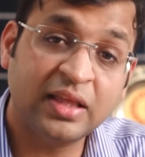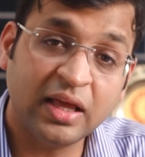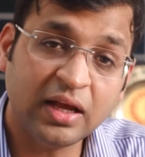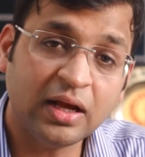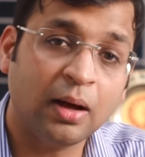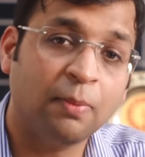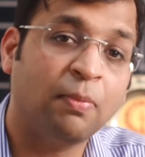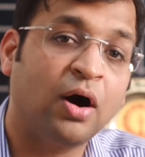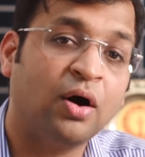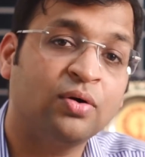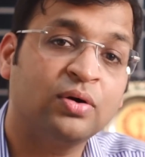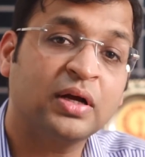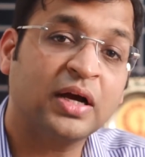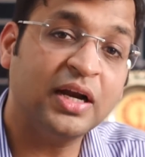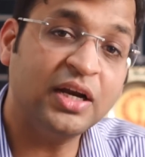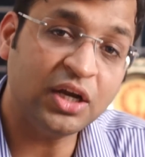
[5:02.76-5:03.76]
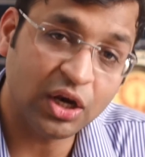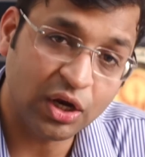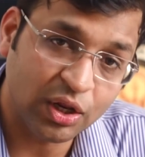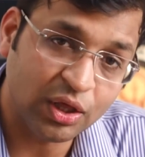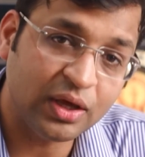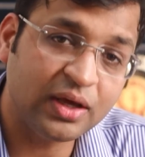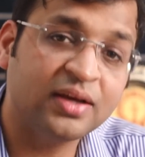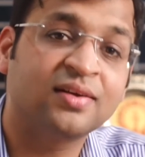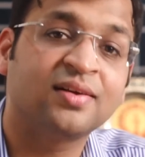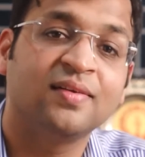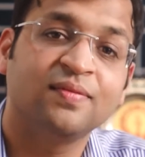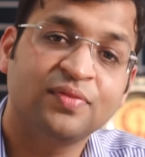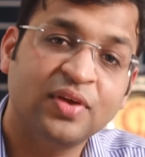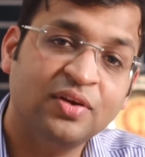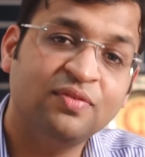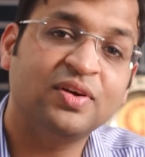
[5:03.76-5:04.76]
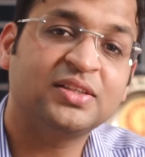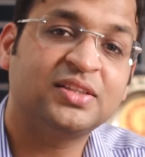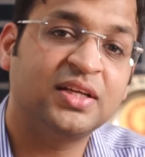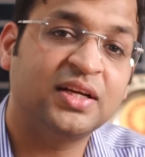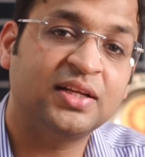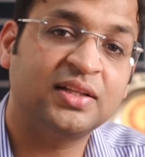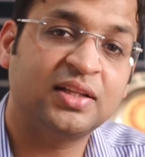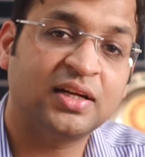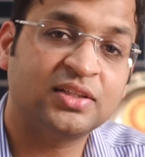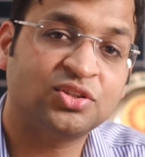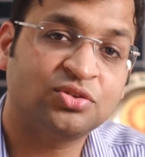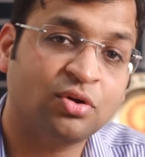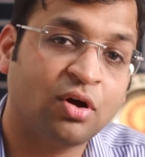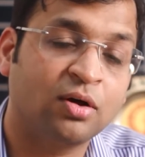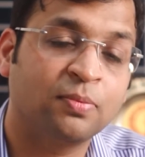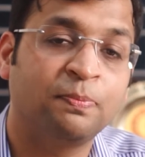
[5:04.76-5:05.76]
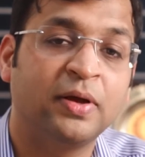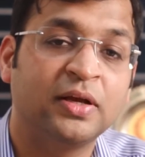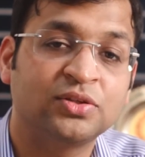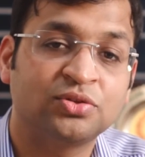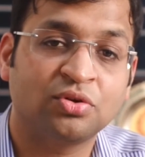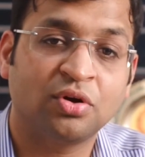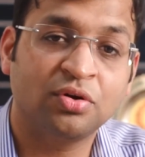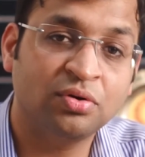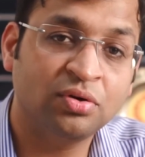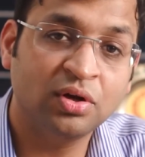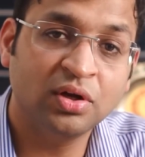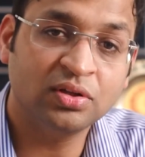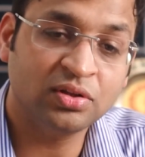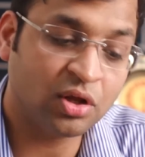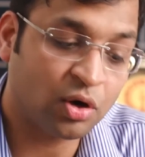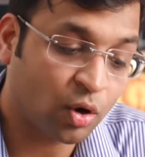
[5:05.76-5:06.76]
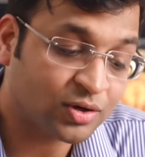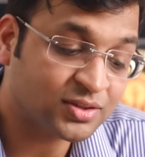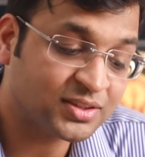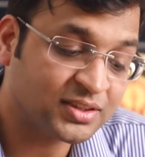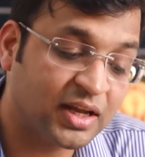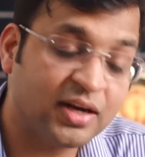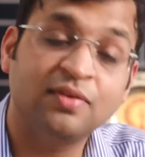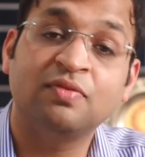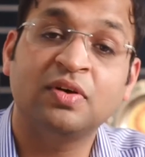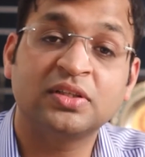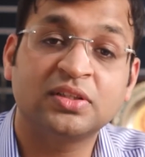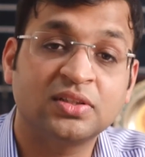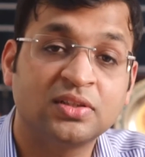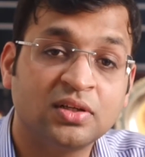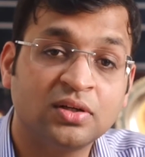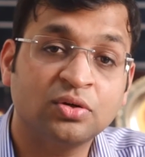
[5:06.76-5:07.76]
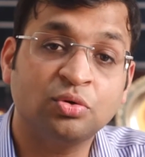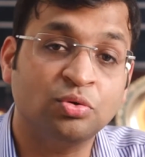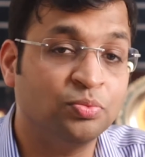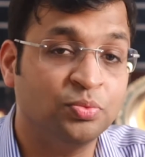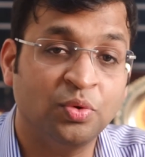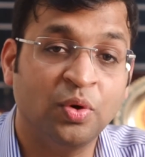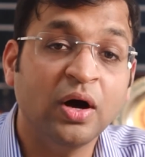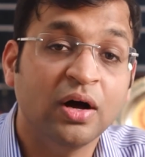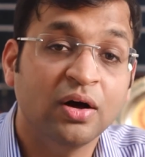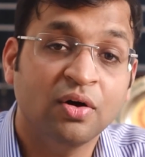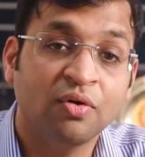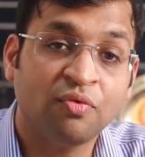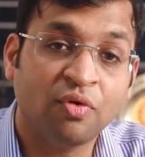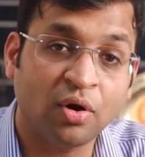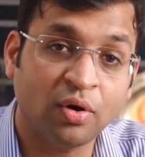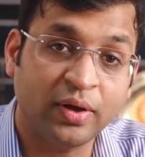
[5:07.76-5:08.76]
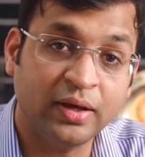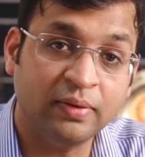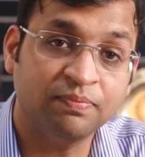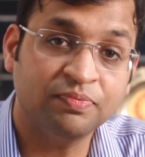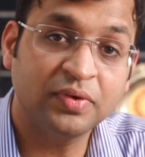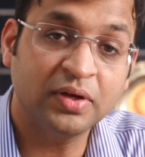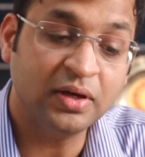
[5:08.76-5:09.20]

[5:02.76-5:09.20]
think about continuing investing in that stock based on the rockstar investor whom you are following.